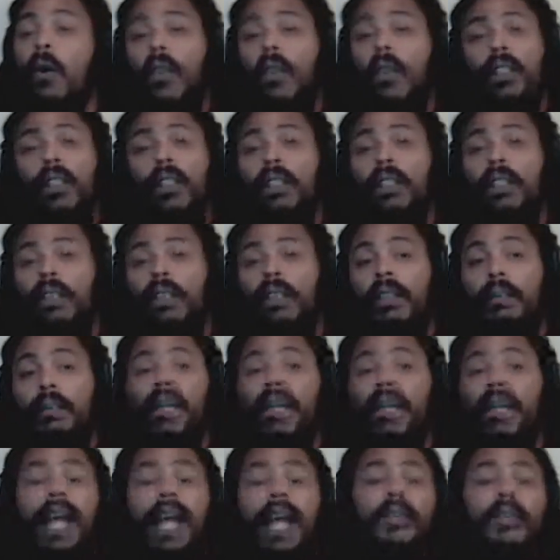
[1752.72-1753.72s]
Or
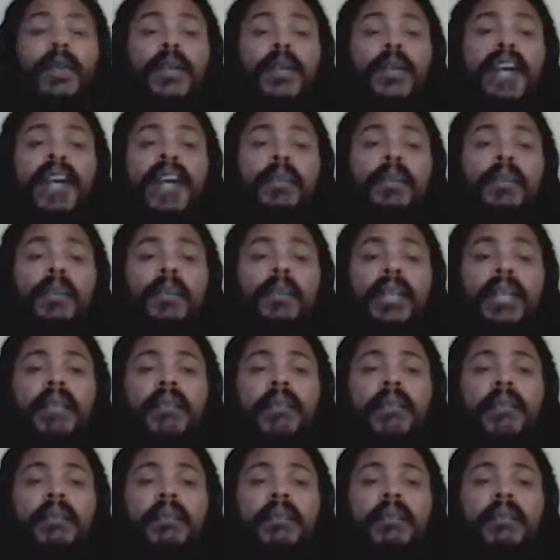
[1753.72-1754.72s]
perhaps you have a
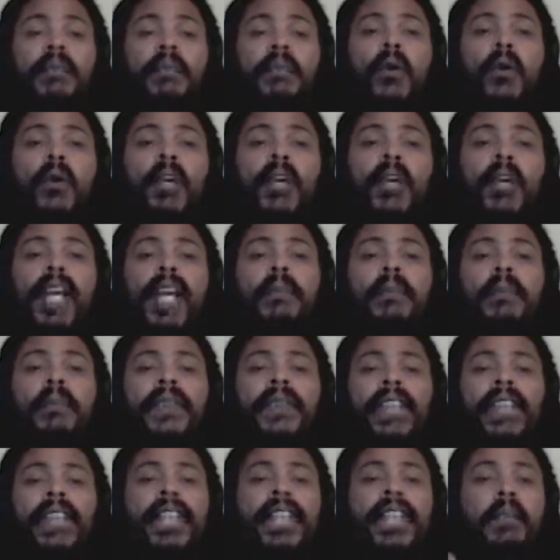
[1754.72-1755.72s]
bit more
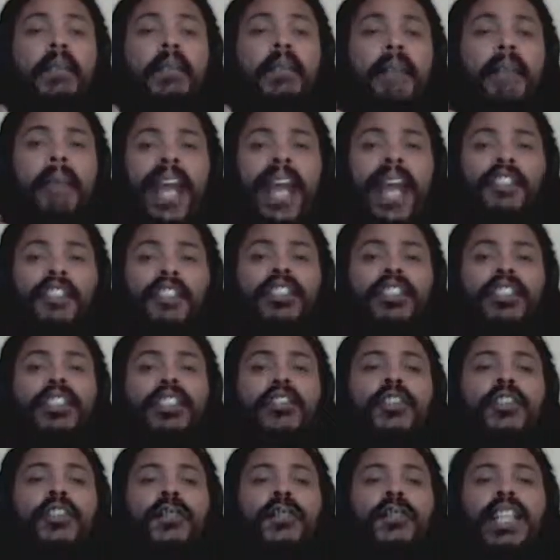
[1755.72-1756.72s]
empathy and compassion
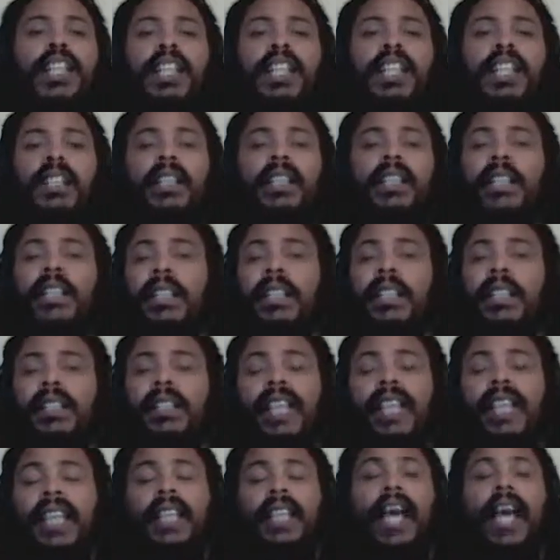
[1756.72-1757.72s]
in you than
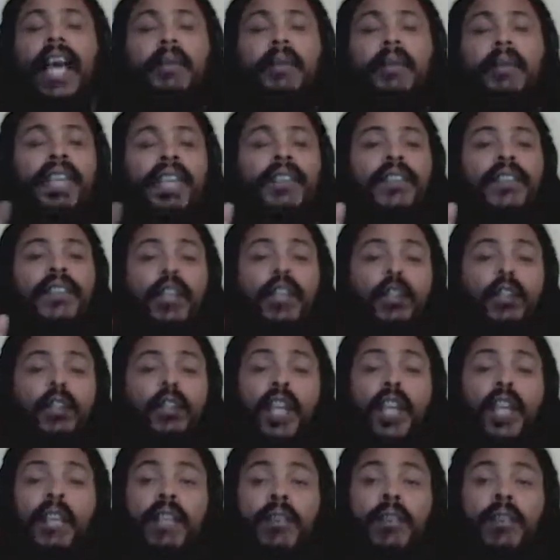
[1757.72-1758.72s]
than I'm giving you
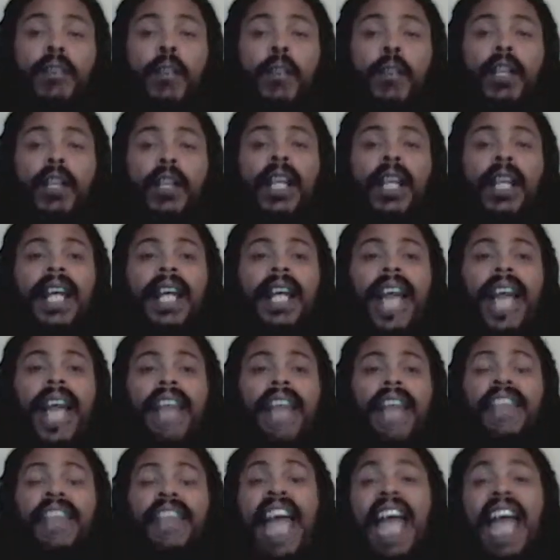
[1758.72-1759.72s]
credit for,
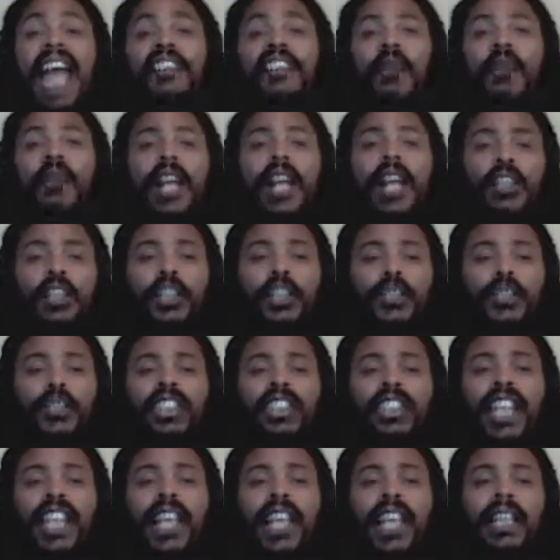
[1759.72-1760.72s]
and that's why you
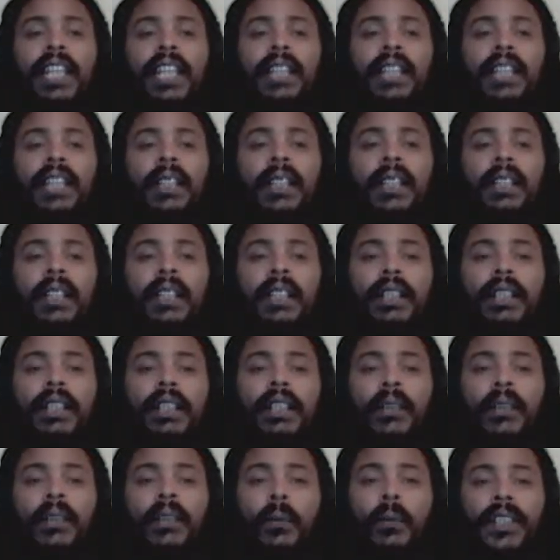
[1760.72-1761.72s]
stay
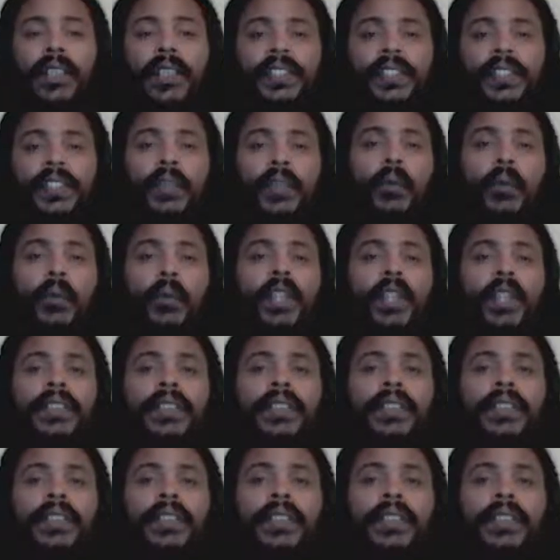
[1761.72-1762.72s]
with
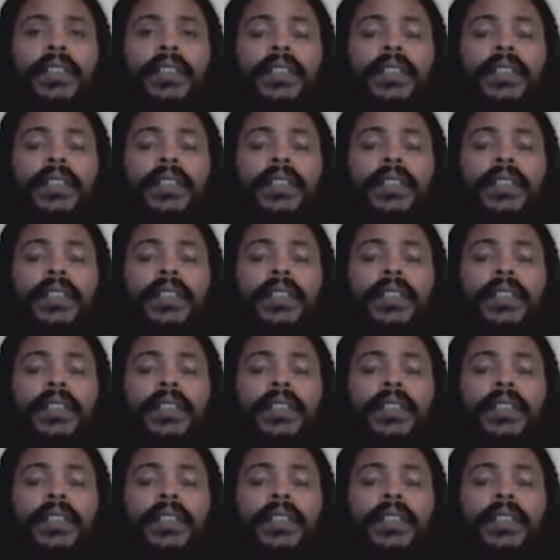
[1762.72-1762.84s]
someone